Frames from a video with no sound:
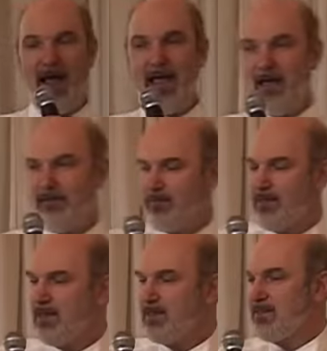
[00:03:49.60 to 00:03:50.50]
I have
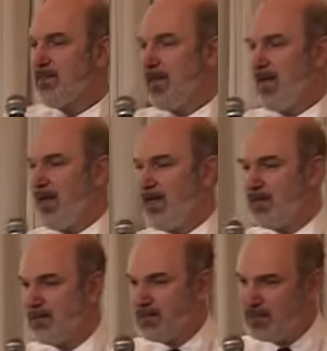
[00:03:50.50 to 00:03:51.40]
been
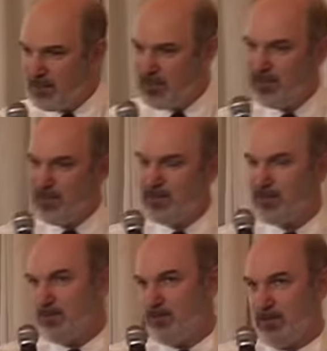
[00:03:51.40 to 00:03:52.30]
in traditional
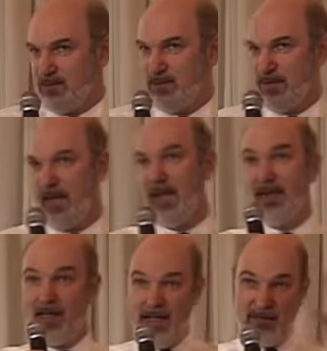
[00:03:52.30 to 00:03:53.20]
schools,
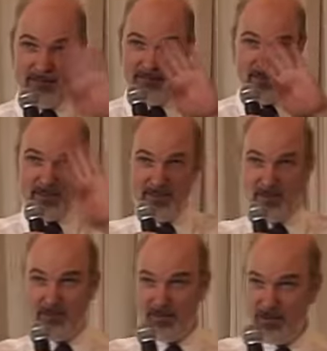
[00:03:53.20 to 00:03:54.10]
and again, please
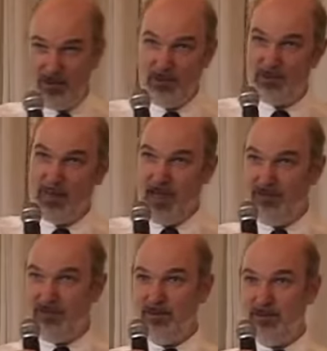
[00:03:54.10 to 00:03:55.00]
don't quote me
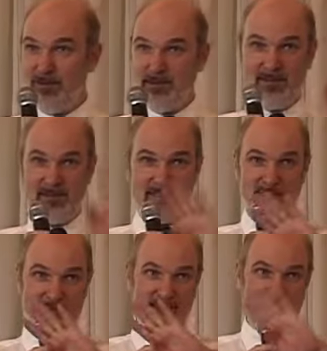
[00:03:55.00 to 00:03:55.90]
afterwards and
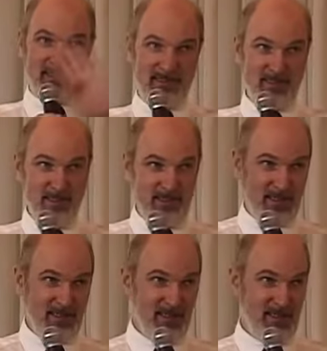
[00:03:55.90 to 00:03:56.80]
say he said
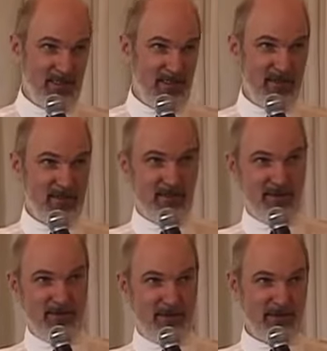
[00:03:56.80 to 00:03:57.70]
TEE is
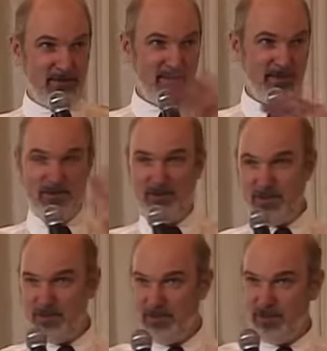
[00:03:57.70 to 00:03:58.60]
always the
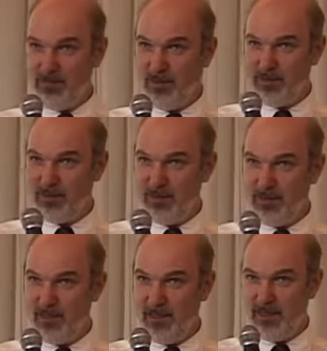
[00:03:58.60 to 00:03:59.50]
Holy Spirit
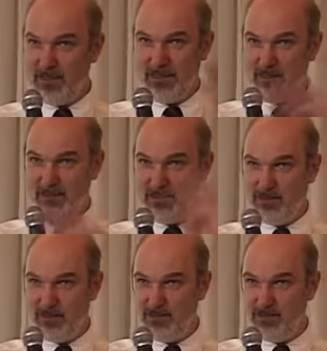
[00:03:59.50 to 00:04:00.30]
personal and traditional